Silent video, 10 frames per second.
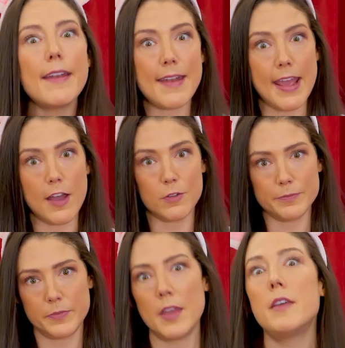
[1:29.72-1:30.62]
Now,
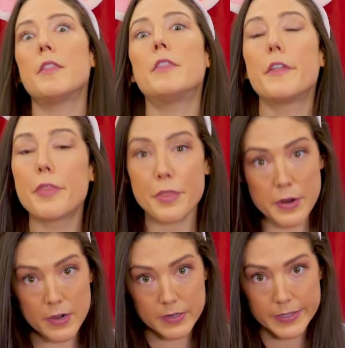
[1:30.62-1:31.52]
the
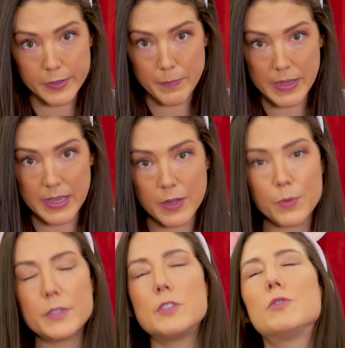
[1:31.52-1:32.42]
third little pig
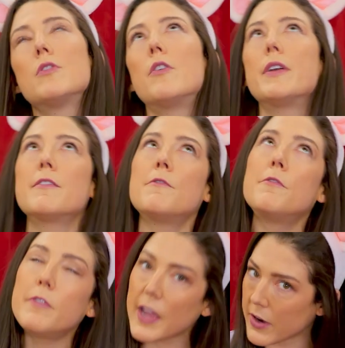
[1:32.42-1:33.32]
was growing
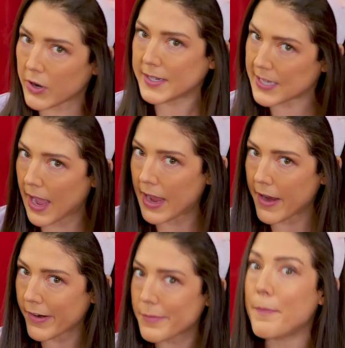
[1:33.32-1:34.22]
very
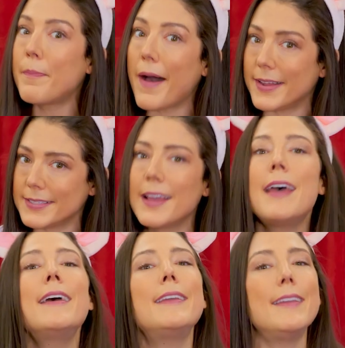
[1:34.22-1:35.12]
tired, but
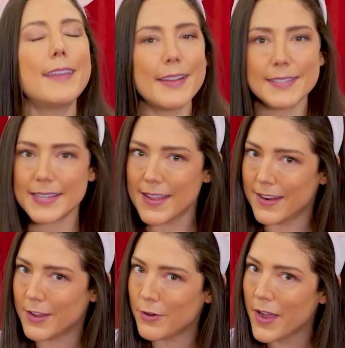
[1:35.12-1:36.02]
he
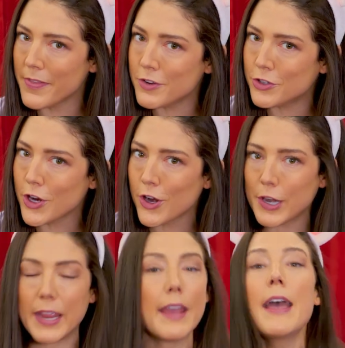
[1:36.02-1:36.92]
continued on the
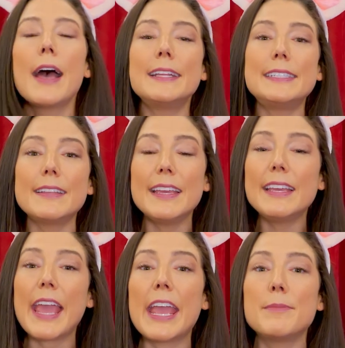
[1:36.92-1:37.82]
journey until he
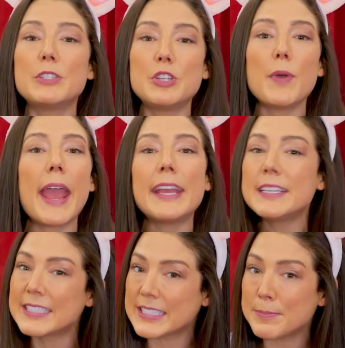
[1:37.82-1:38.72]
came to a
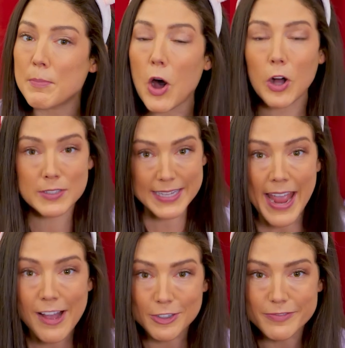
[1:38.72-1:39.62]
small
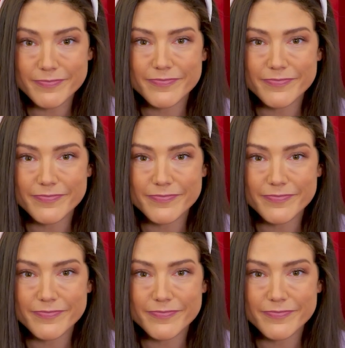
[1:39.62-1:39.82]
town.